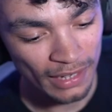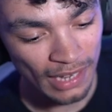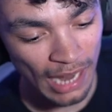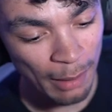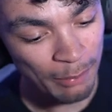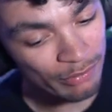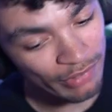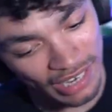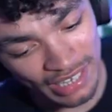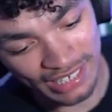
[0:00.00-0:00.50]

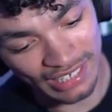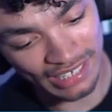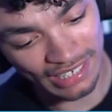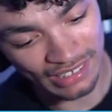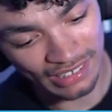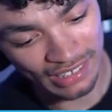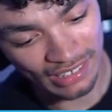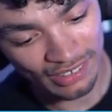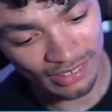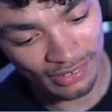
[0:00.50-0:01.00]
I'm ready.
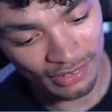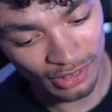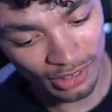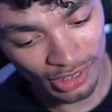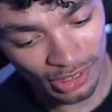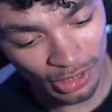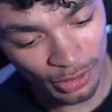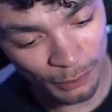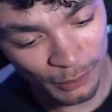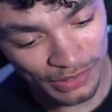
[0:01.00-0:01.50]

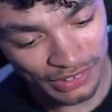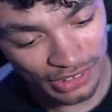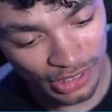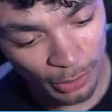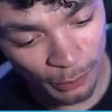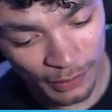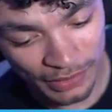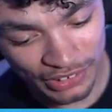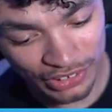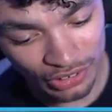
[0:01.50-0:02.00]
Can we
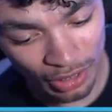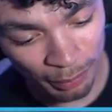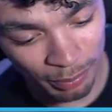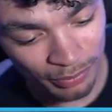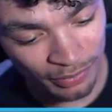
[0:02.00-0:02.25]
can we stop